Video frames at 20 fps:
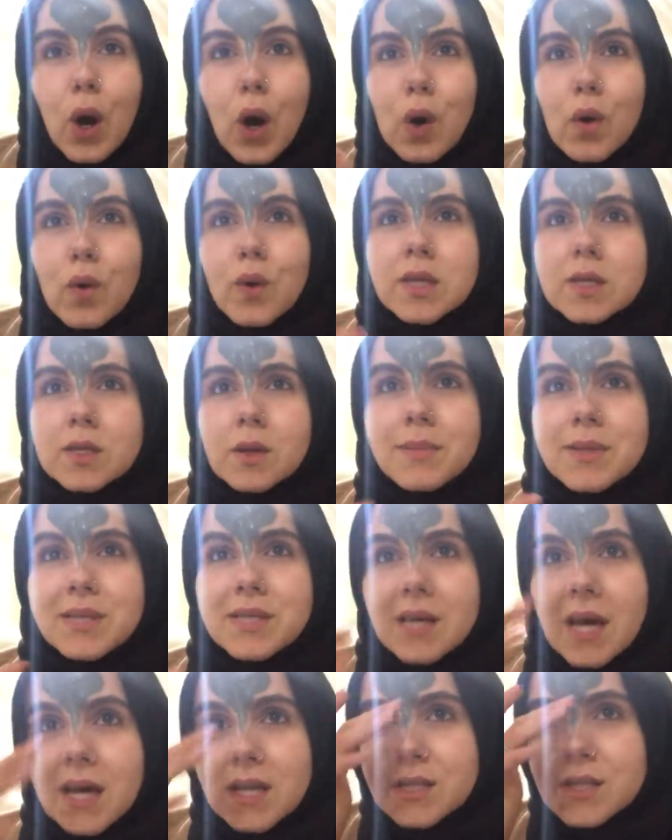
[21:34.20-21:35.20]
always
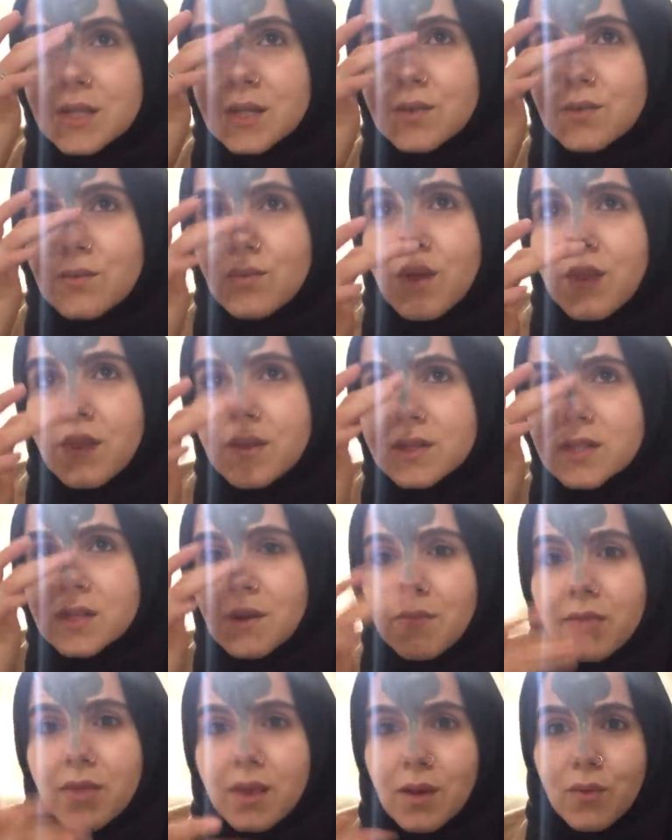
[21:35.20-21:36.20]
obsessing with
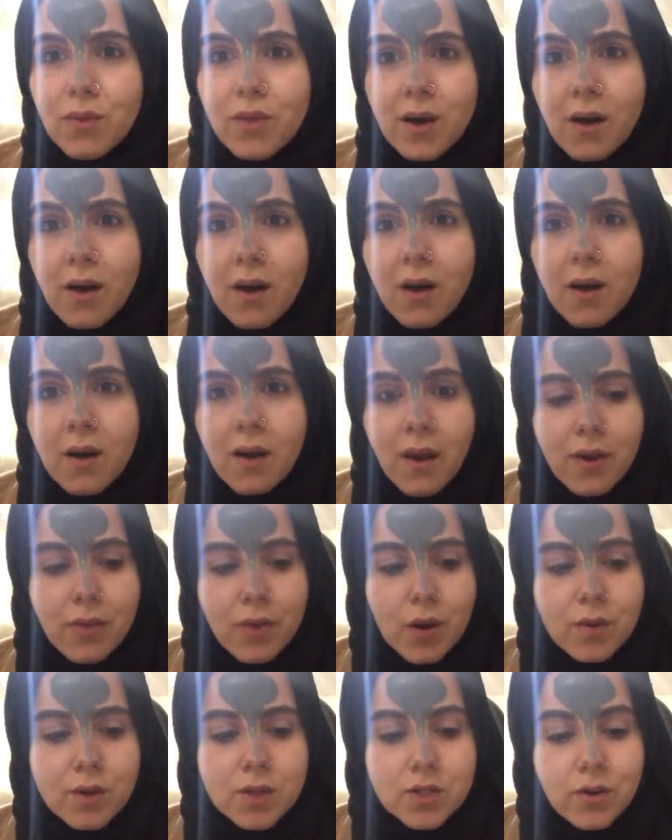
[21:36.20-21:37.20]
something with the car. Like,
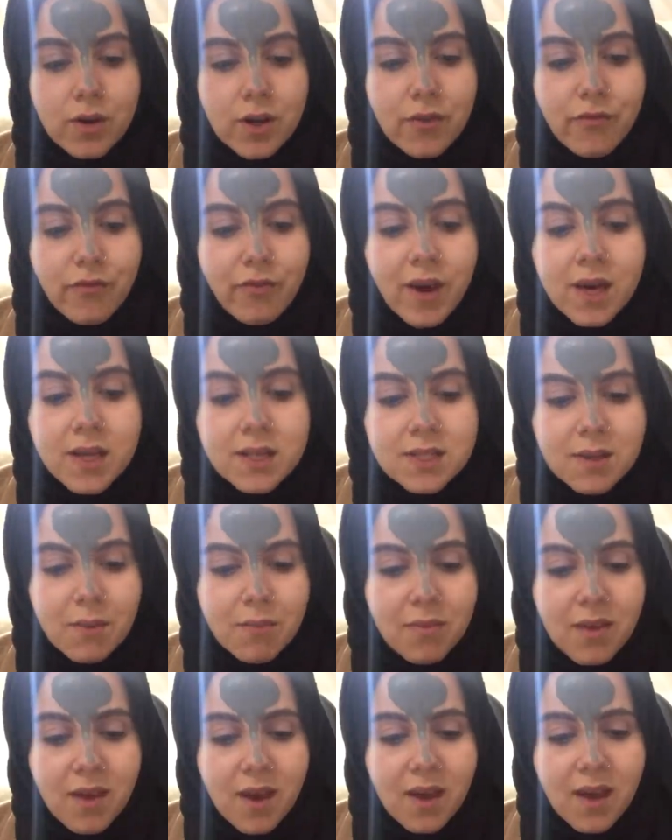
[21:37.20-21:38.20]
they're always trying to fix
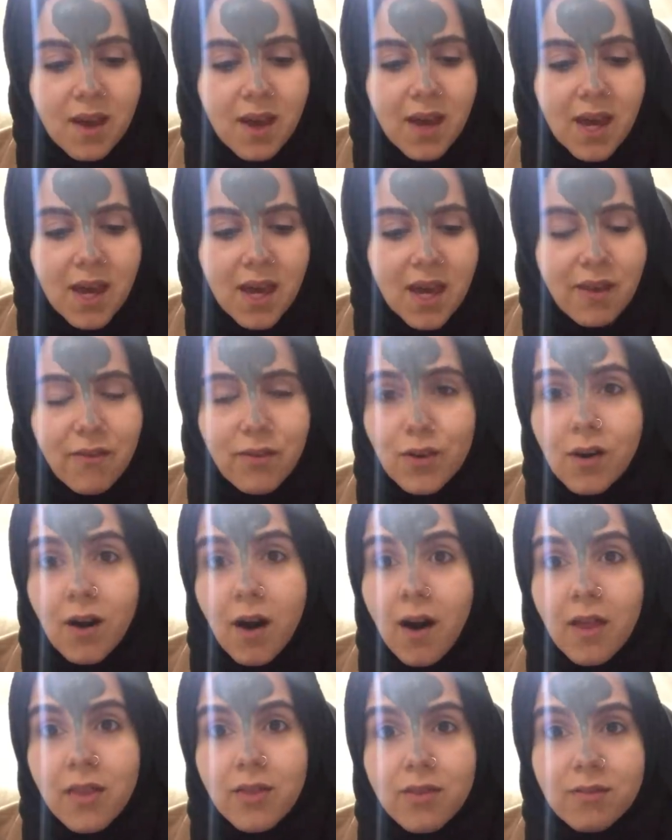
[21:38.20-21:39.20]
something. Even
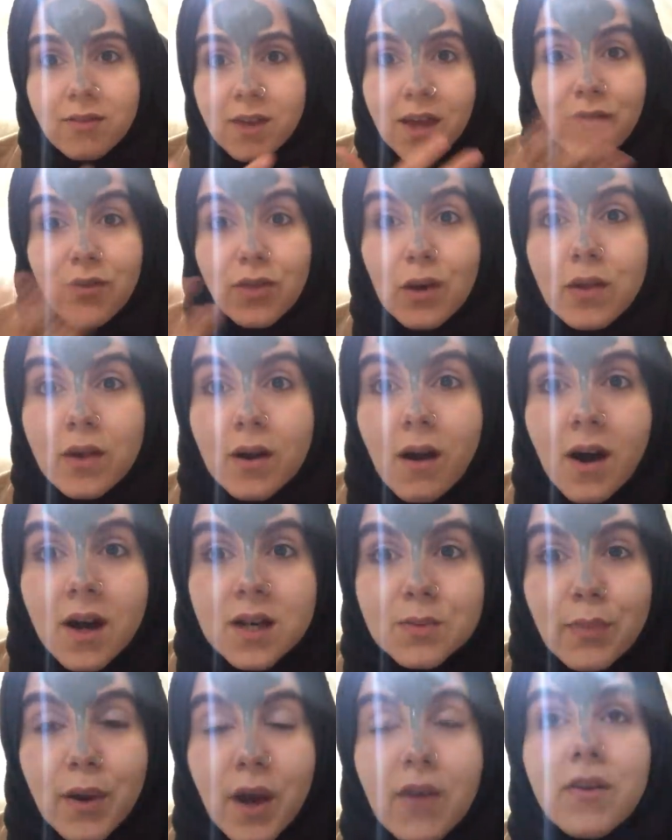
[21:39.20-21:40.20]
though the car
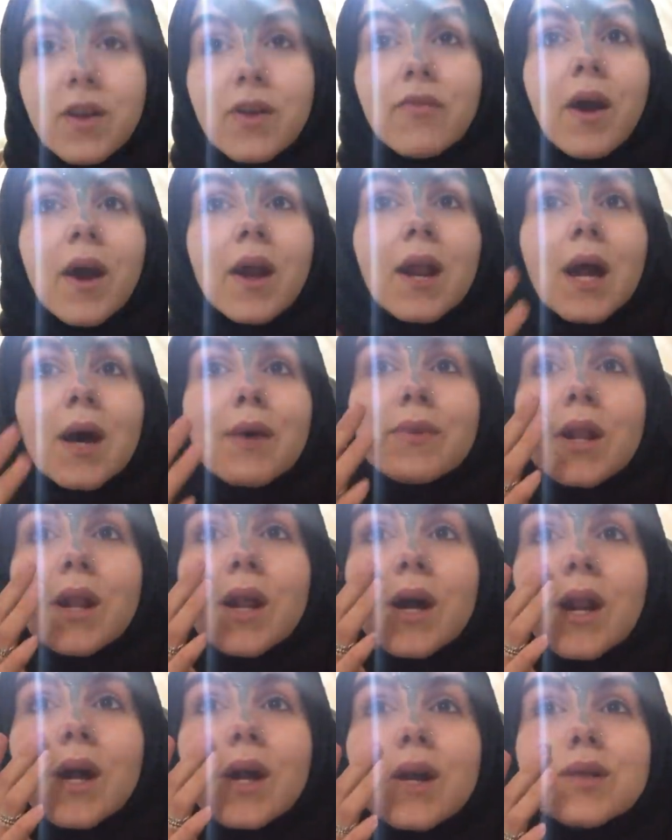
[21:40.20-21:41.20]
is perfectly fine,
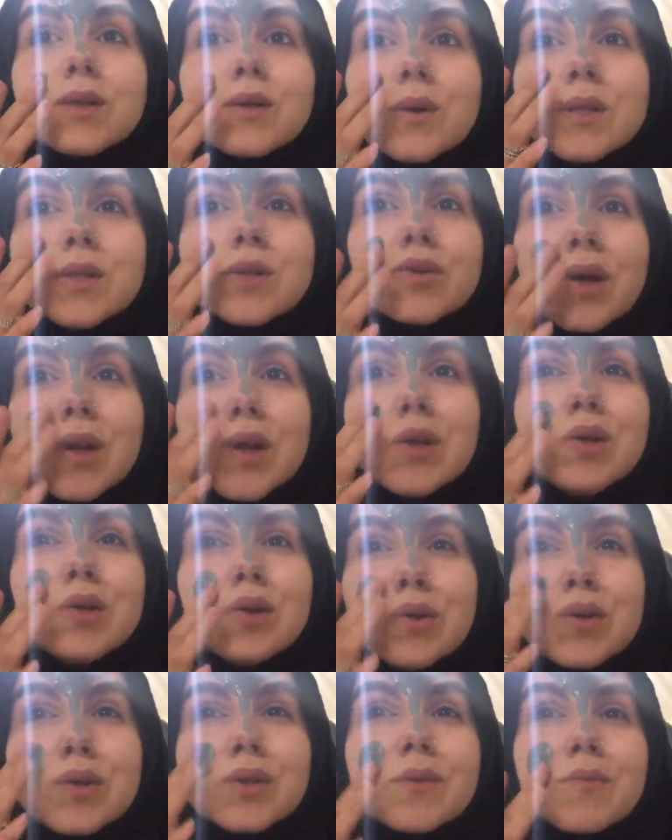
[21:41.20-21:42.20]
alhamdulillah, like, he's always trying to
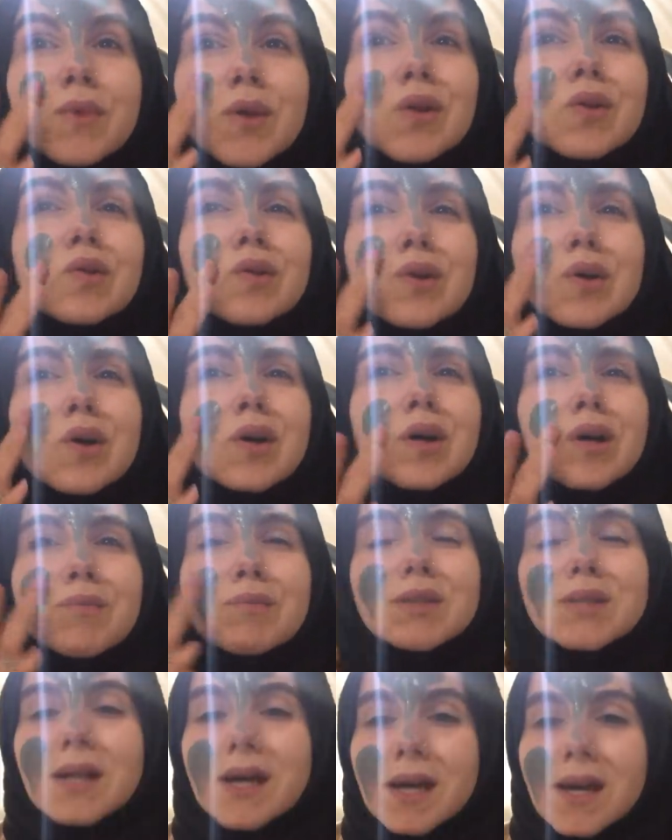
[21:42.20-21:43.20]
do something to the car, and I'm
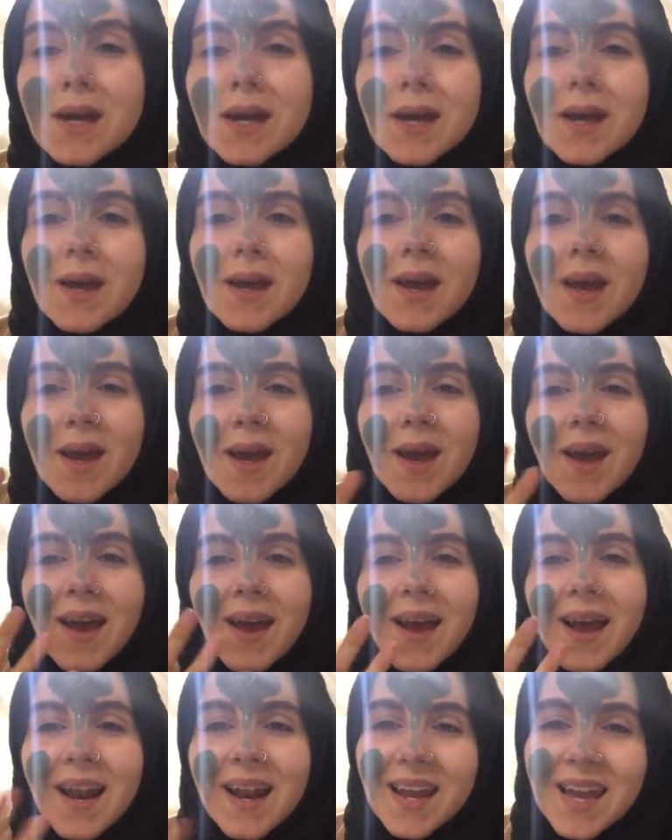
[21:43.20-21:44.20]
just like,
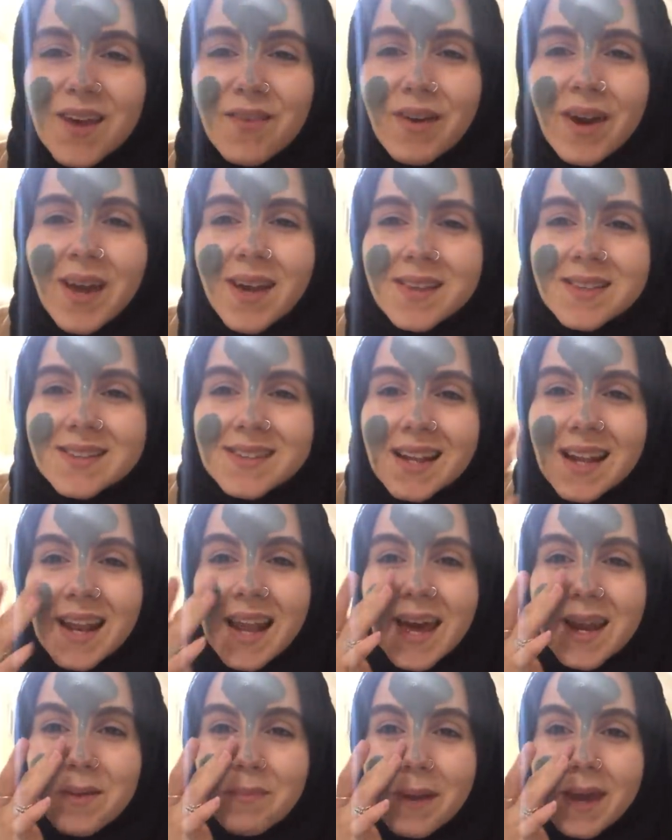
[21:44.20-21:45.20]
leave it,
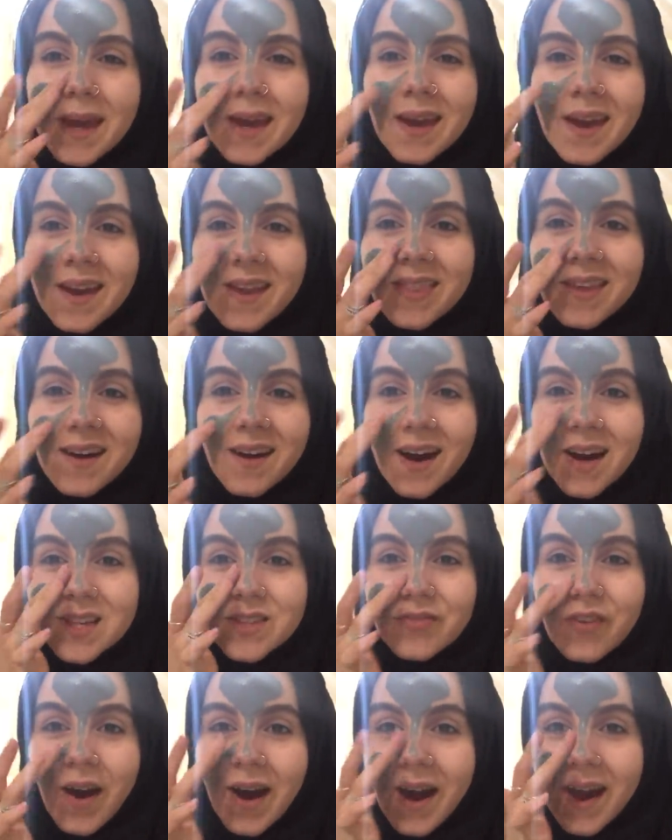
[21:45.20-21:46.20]
let it be, the
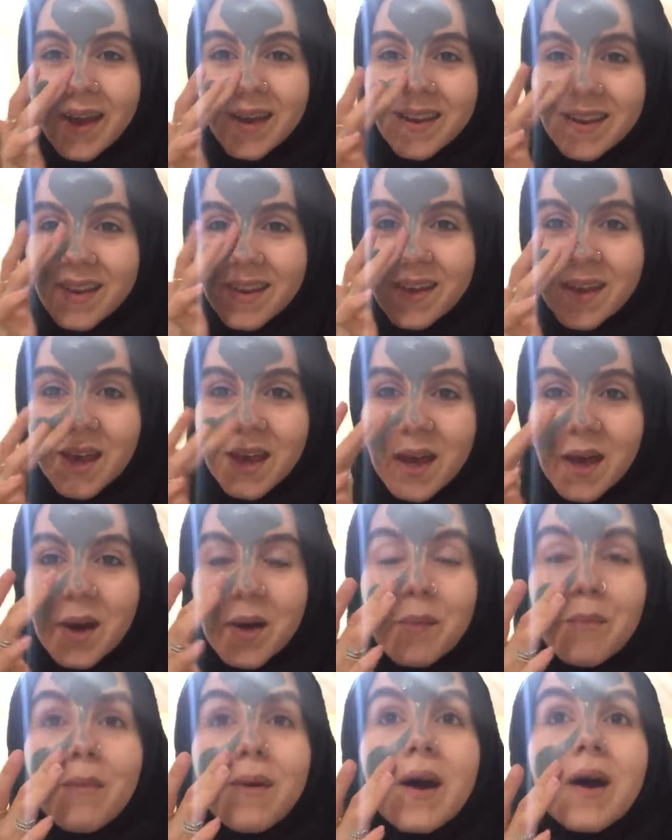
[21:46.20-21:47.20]
car's fine.
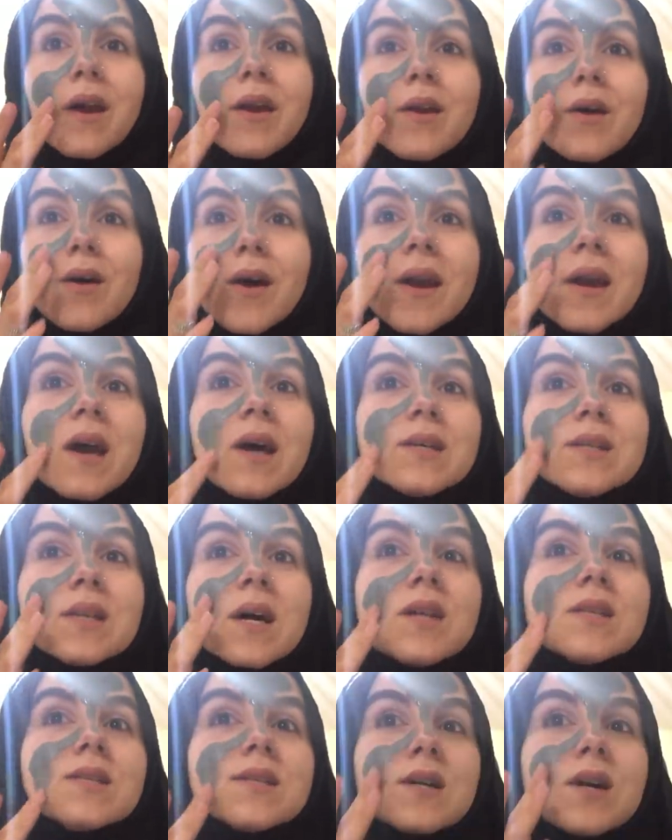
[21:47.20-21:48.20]
But I don't know, I guess
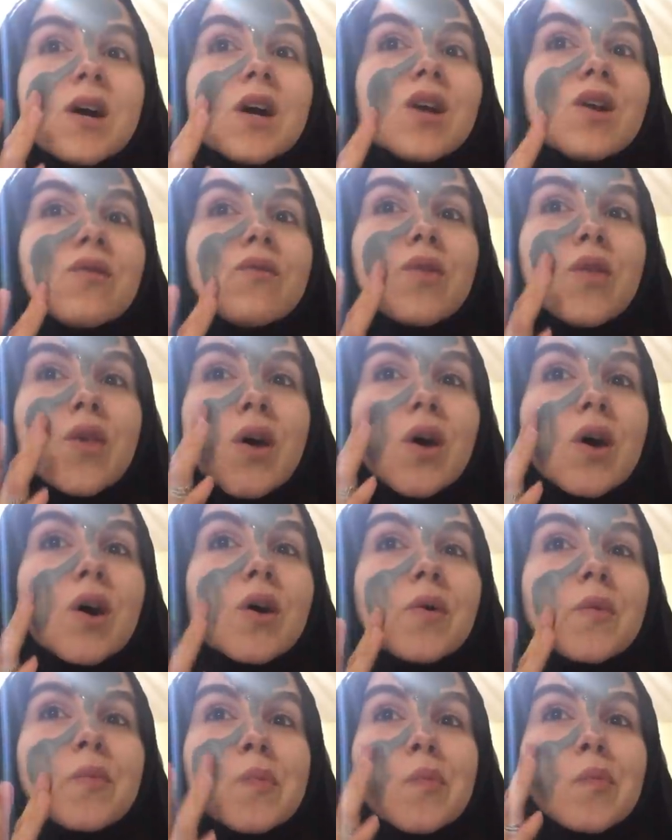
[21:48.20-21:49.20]
that's kind of
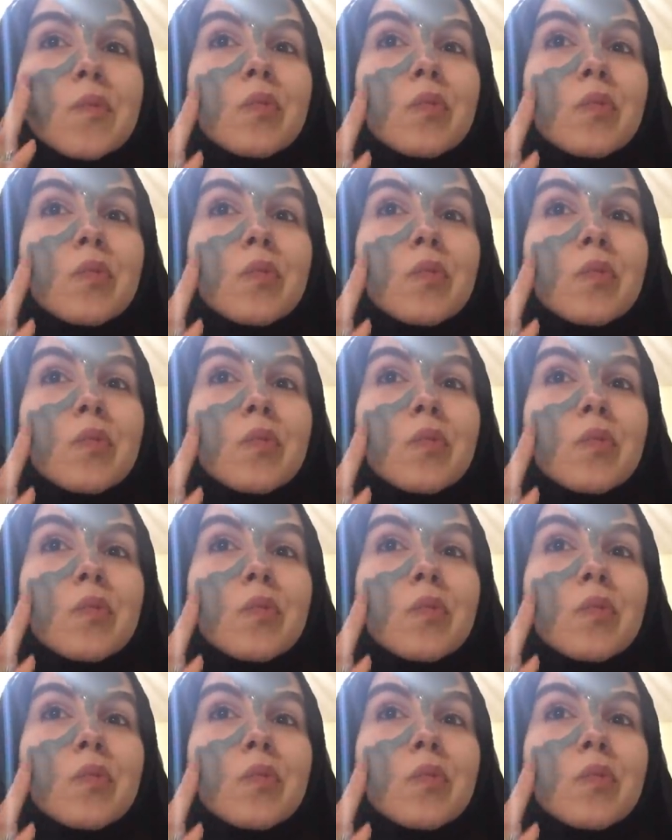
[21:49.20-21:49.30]
the